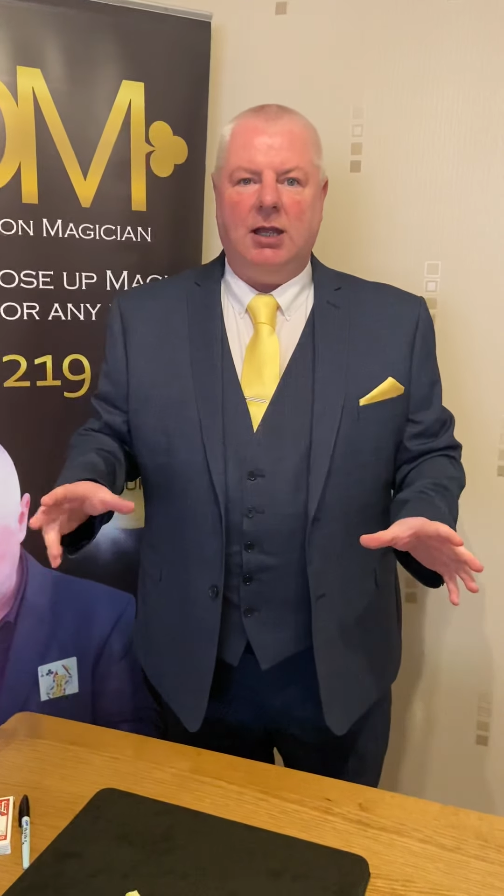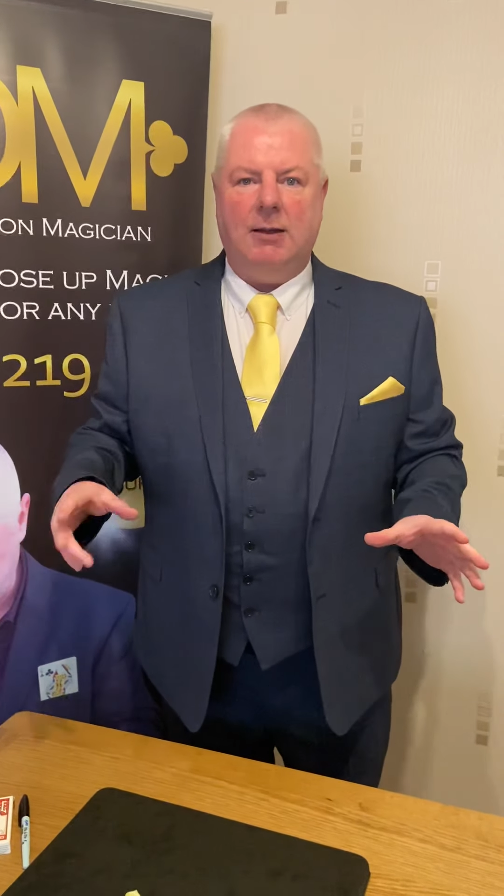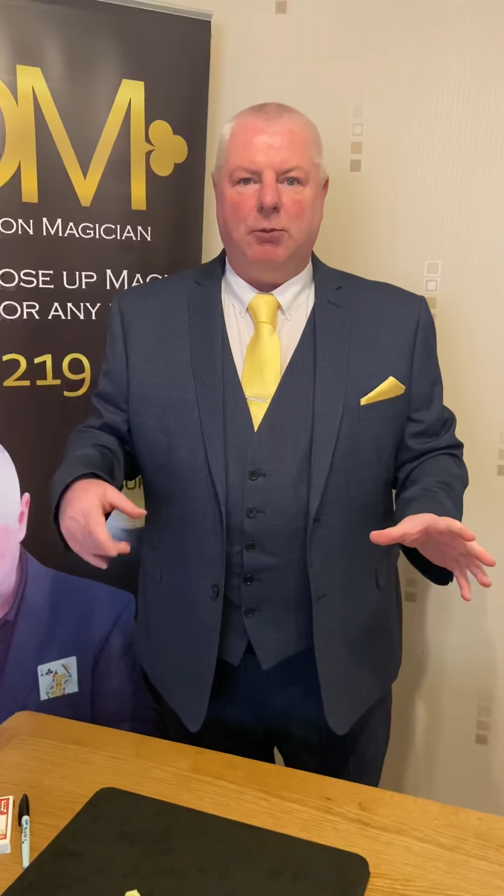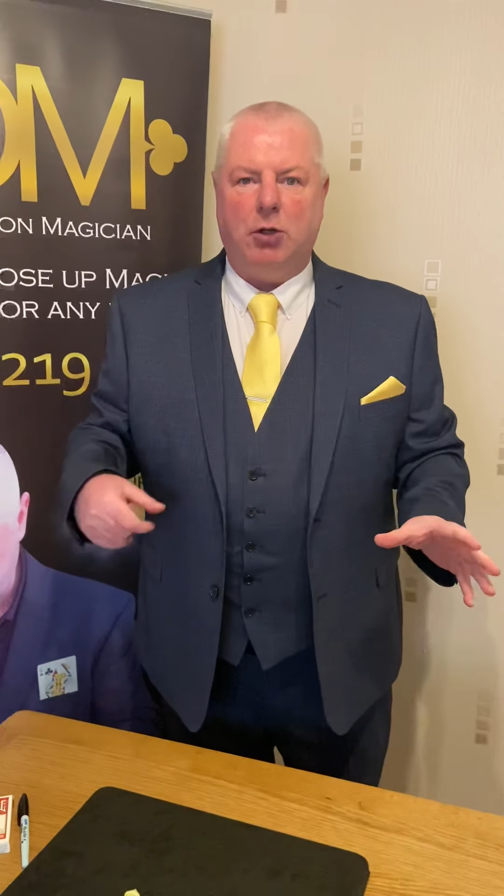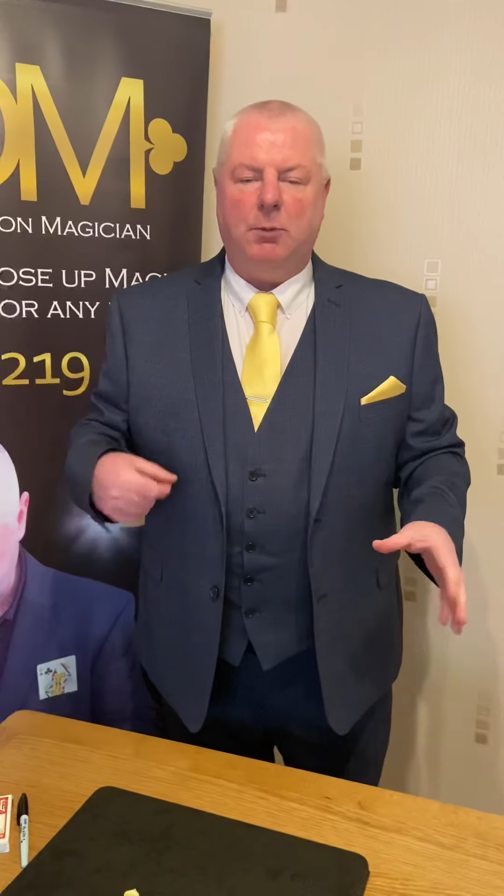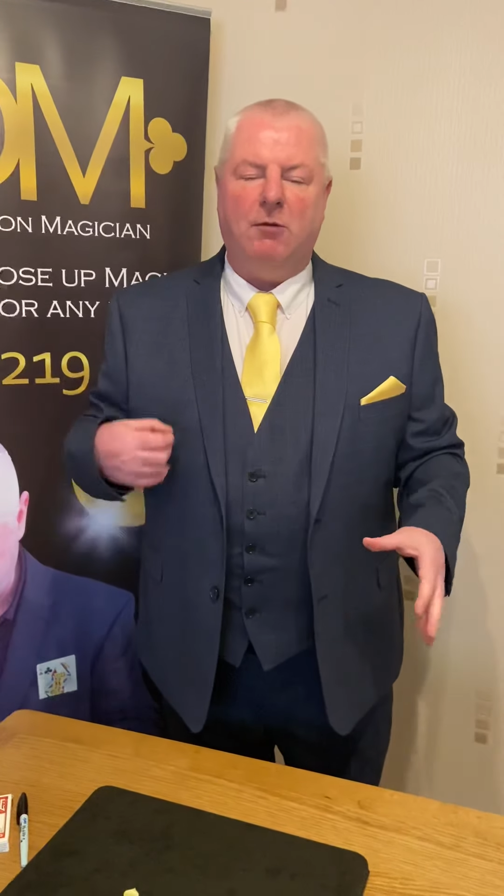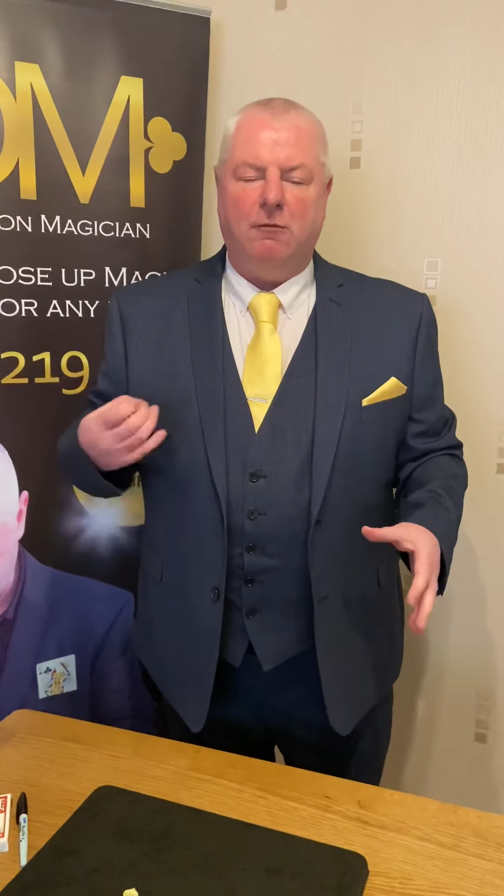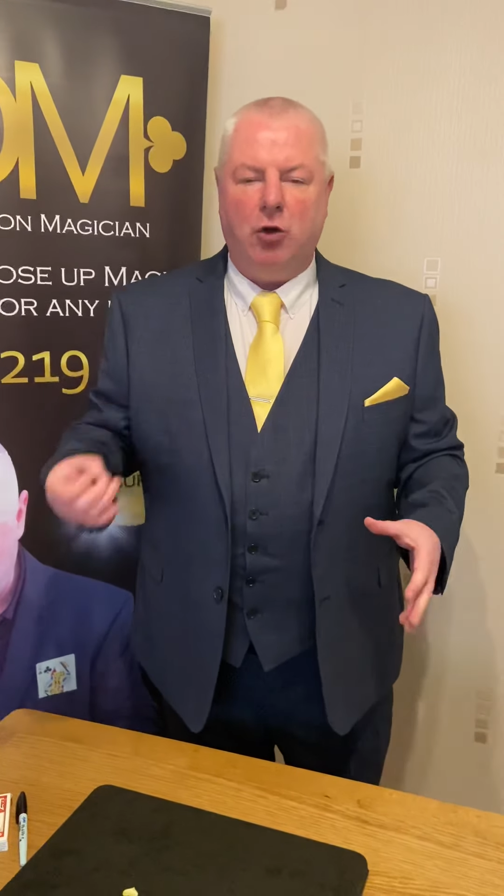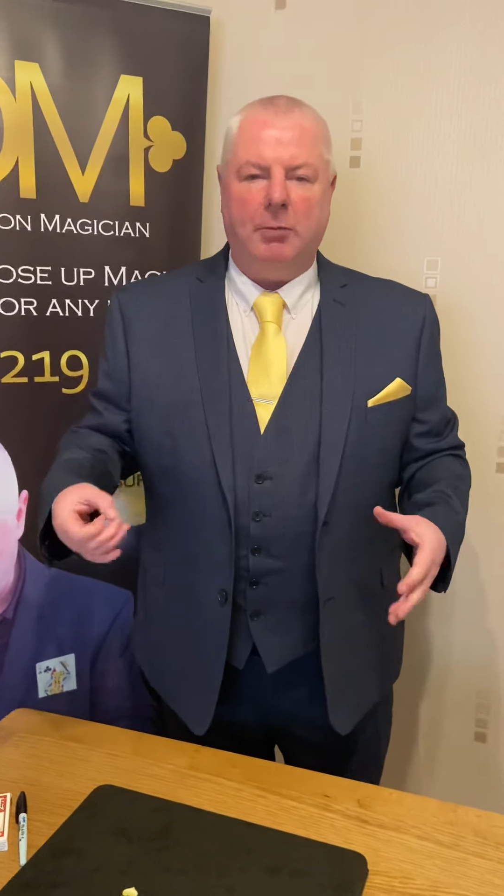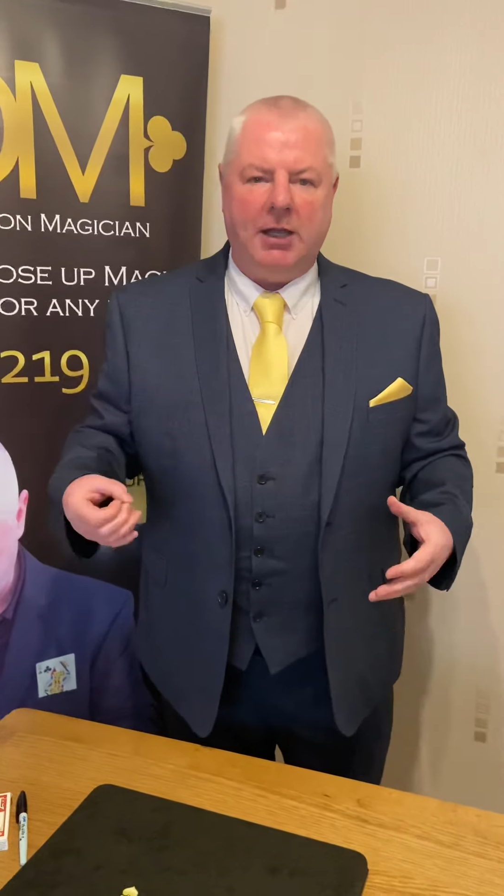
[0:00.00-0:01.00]
but I
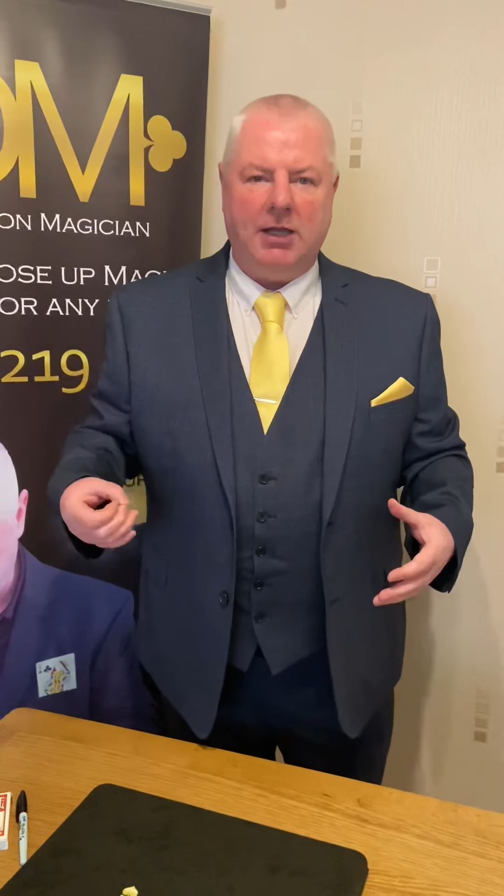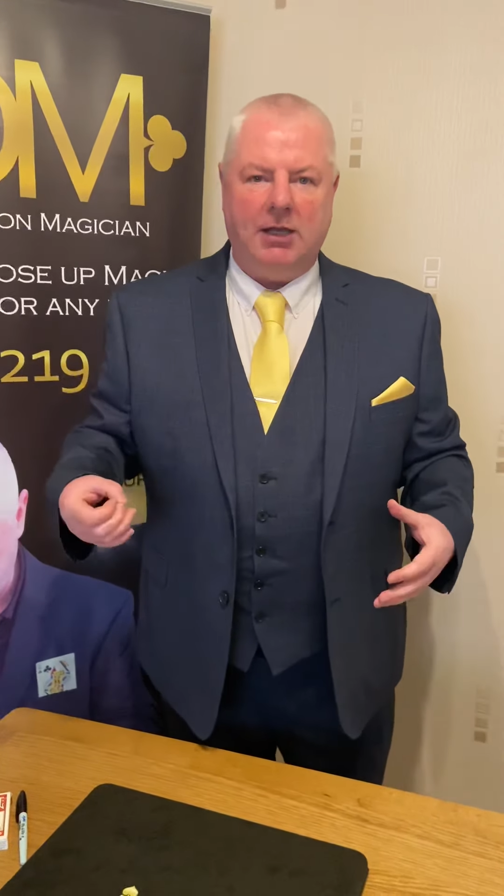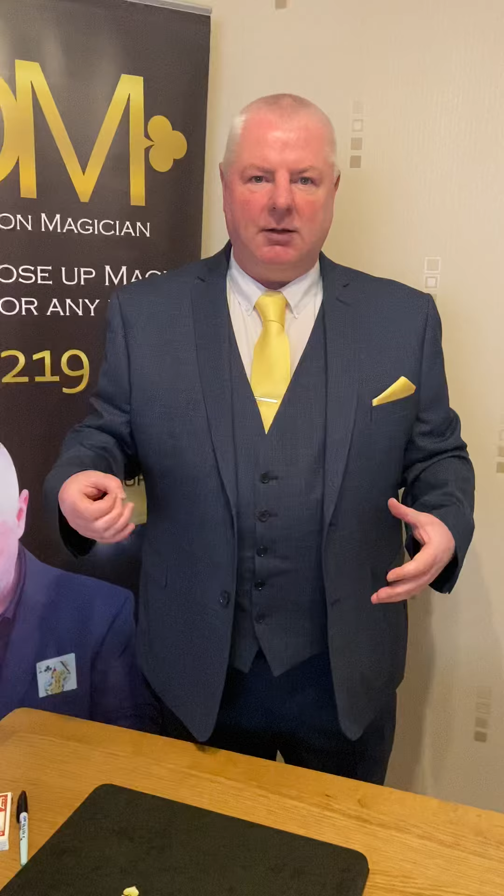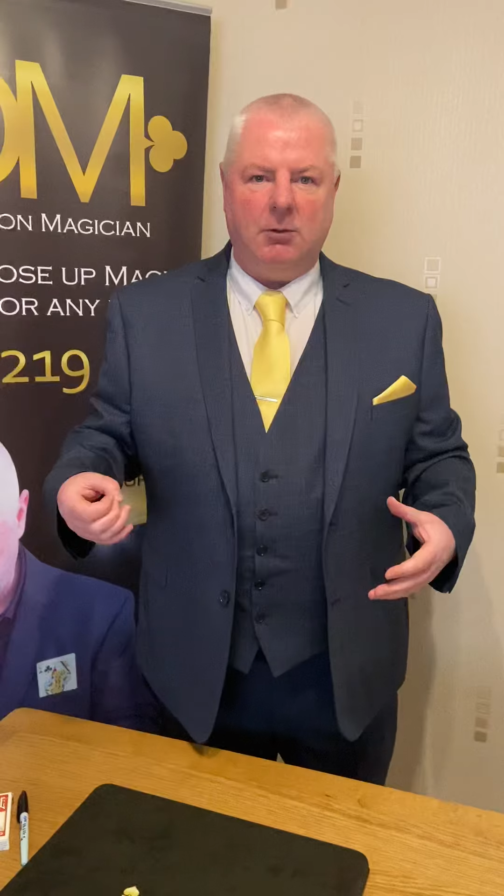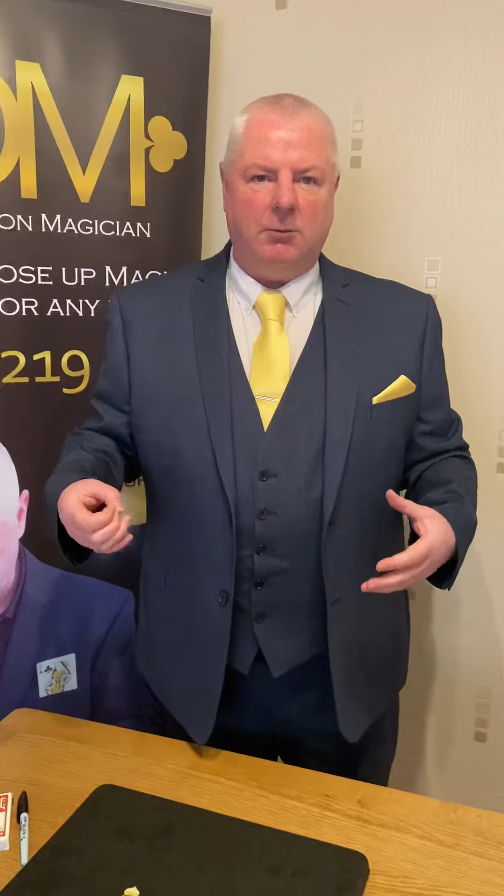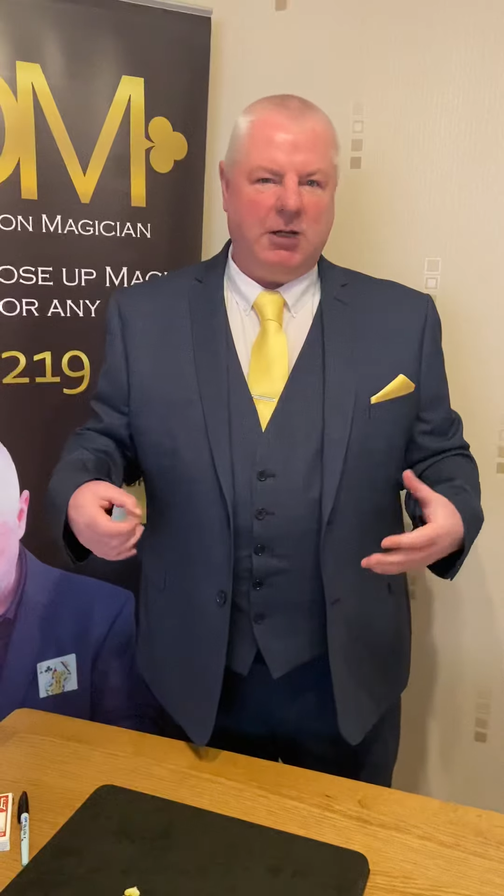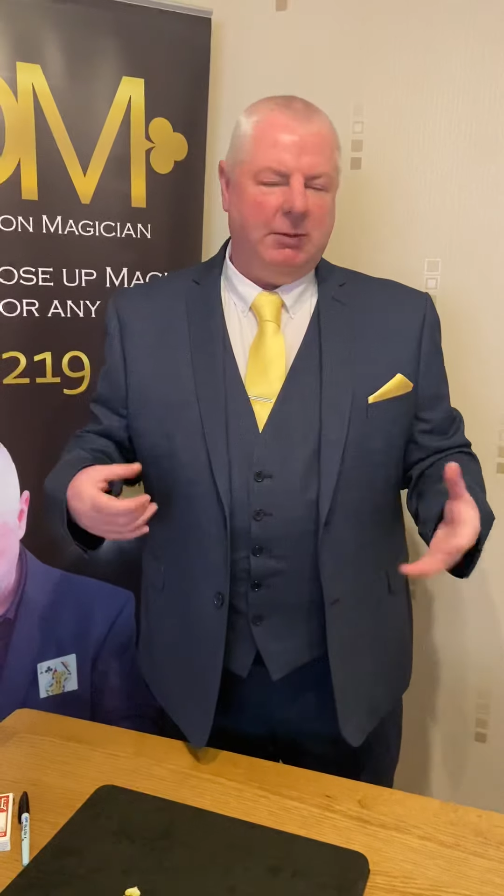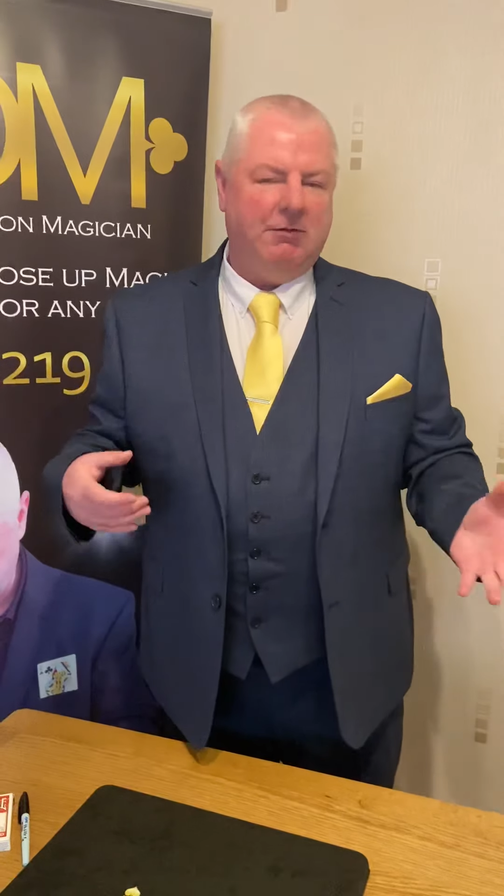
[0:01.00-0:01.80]
perform it in with a bit